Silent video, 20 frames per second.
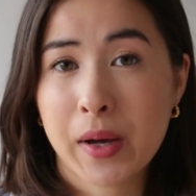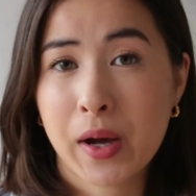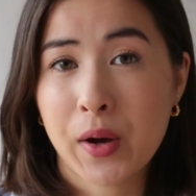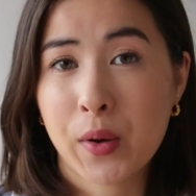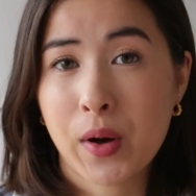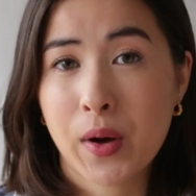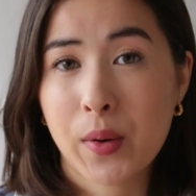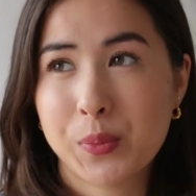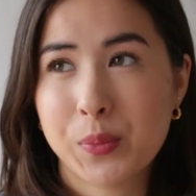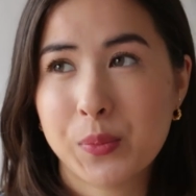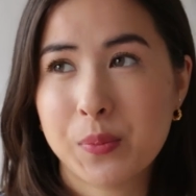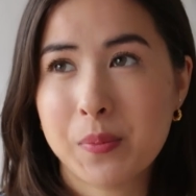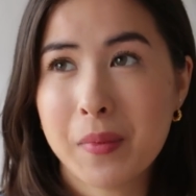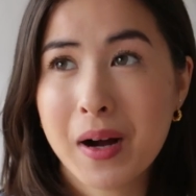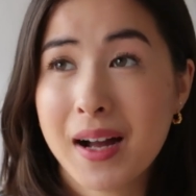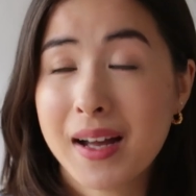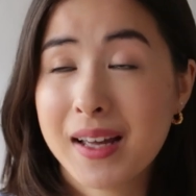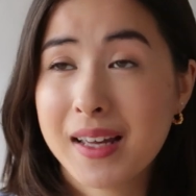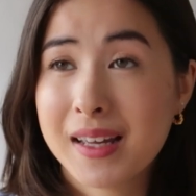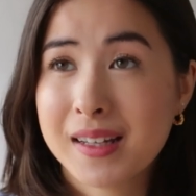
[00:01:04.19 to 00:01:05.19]
about
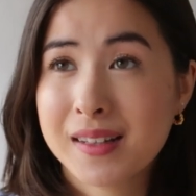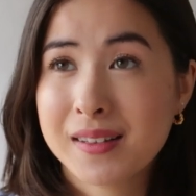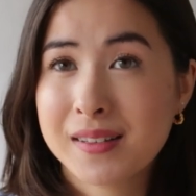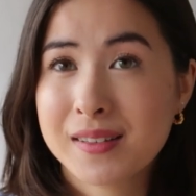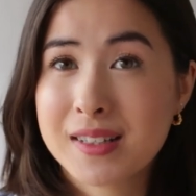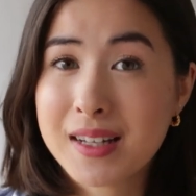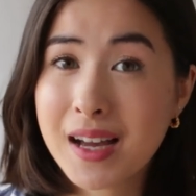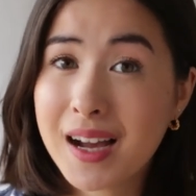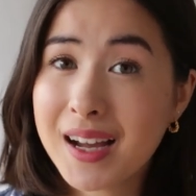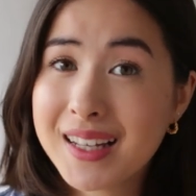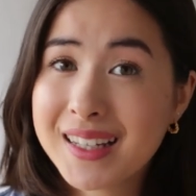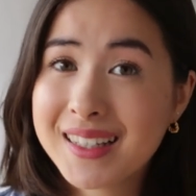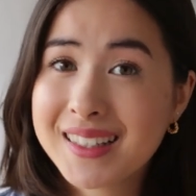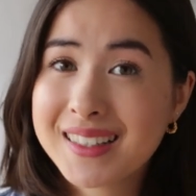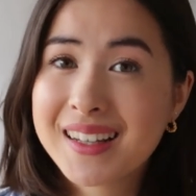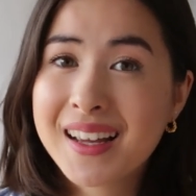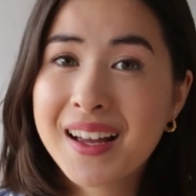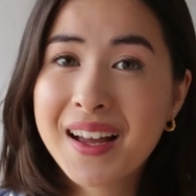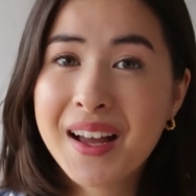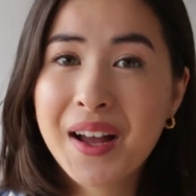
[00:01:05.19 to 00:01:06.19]
my
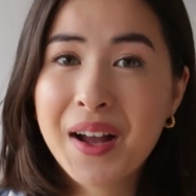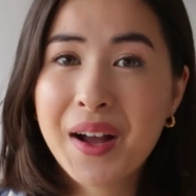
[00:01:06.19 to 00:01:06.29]
diet.